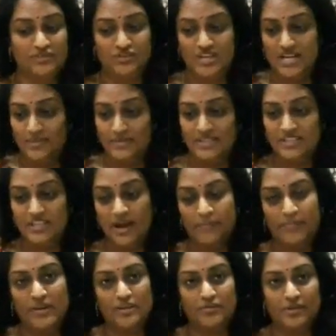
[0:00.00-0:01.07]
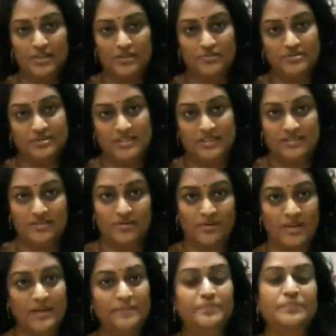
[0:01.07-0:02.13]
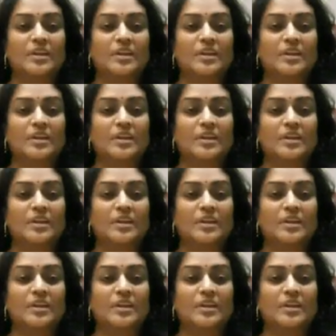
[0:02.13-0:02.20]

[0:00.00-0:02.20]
Jelly beans jumping, you can use this, okay?